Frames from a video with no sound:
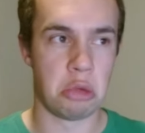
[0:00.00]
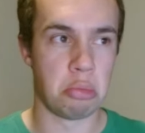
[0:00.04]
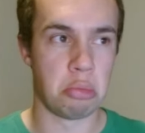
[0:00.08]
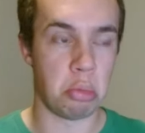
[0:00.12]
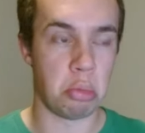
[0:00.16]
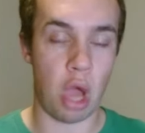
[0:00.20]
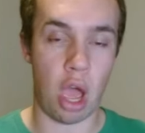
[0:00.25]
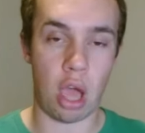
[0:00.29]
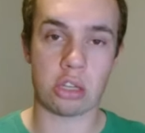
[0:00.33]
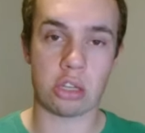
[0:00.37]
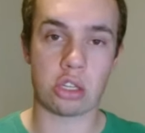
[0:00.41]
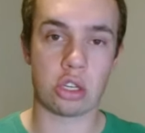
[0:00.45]

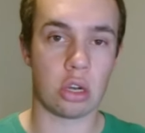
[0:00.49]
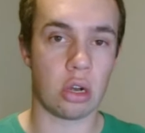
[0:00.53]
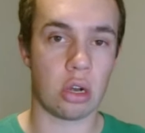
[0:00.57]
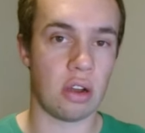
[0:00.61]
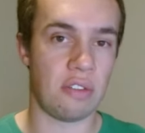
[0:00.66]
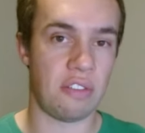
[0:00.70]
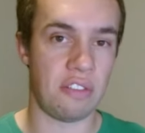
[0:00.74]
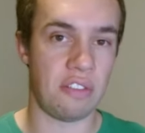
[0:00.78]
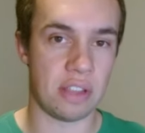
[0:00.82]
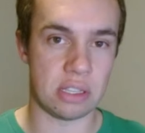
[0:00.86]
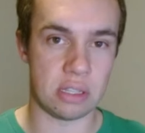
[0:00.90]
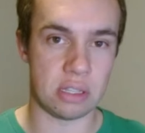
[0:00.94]
Not sure
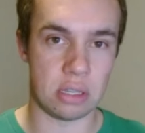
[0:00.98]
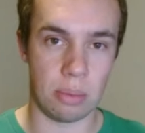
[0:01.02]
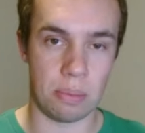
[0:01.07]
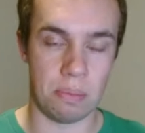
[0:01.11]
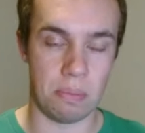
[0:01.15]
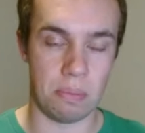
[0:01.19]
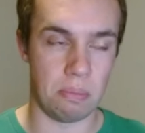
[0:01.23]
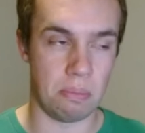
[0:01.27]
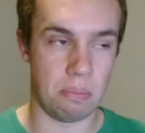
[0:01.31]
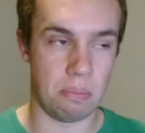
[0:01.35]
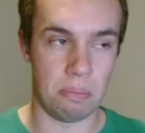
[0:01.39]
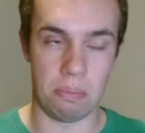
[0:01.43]
if it's a
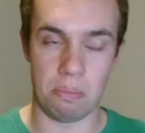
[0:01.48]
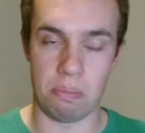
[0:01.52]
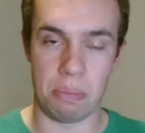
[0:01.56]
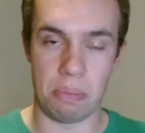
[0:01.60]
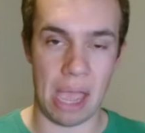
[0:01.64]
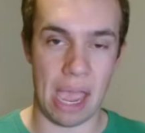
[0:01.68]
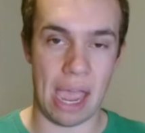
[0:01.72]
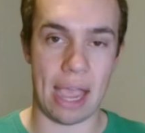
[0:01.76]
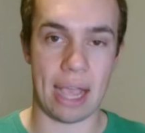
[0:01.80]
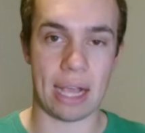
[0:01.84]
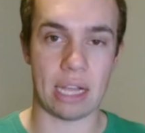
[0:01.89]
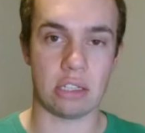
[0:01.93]

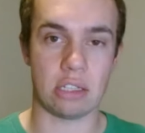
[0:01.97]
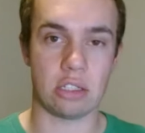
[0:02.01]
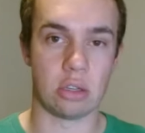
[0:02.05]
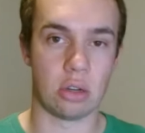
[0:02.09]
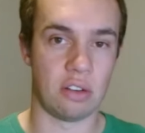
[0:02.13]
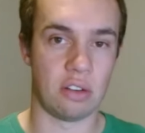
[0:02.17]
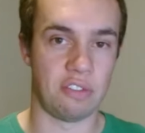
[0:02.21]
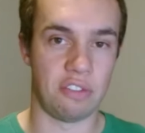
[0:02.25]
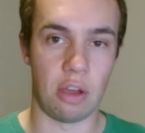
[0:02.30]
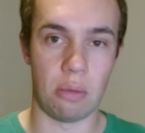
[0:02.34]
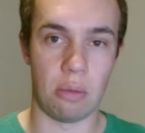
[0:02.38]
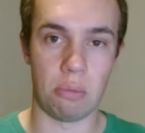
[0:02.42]
pass or
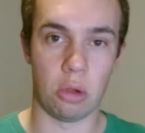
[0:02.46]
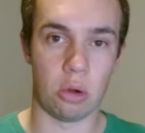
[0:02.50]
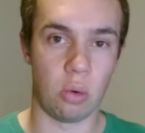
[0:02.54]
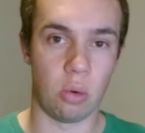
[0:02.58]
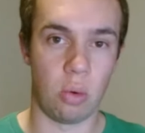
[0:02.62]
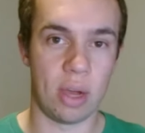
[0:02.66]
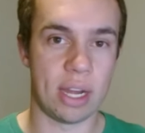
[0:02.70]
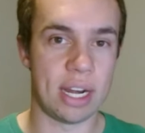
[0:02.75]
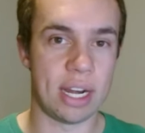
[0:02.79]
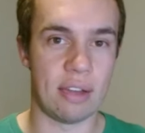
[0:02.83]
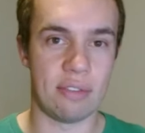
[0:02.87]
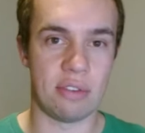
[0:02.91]
a fumble or
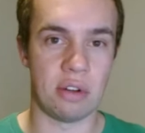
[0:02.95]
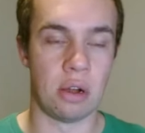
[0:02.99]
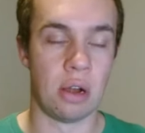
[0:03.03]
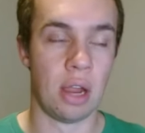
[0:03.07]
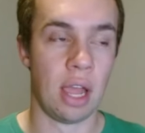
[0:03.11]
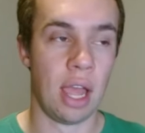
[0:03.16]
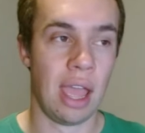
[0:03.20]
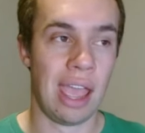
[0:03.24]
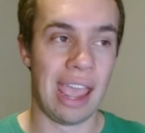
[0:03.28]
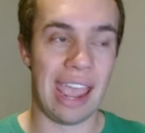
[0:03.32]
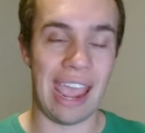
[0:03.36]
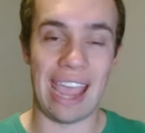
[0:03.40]
whatever,
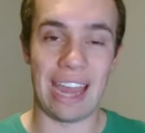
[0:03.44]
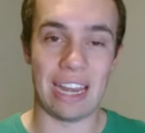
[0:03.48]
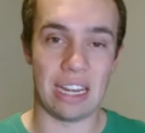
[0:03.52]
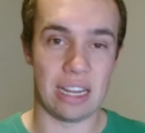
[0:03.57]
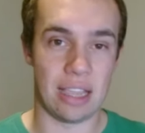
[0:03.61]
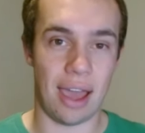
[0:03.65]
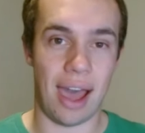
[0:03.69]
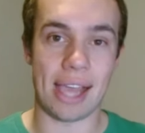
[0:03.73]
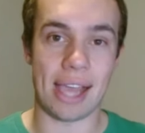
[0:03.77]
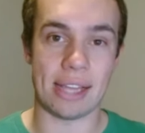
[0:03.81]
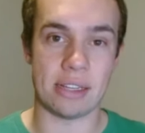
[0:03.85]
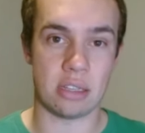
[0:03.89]

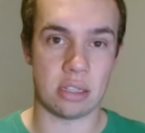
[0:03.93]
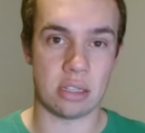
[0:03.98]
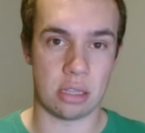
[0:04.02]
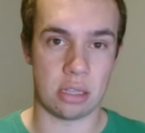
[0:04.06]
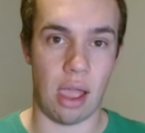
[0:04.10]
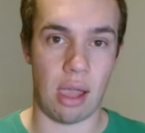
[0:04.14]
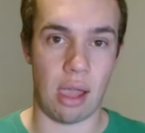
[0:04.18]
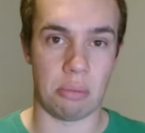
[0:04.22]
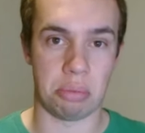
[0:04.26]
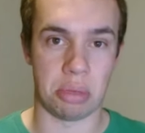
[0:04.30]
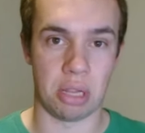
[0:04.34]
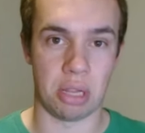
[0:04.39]
and guys
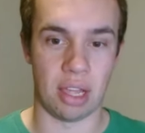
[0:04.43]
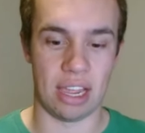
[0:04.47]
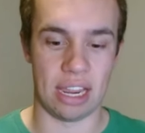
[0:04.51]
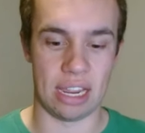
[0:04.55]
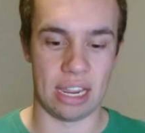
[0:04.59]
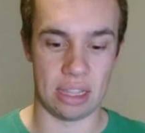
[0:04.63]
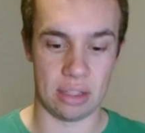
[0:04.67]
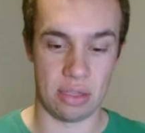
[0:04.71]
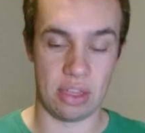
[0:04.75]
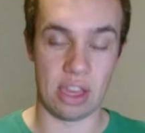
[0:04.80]
stop playing.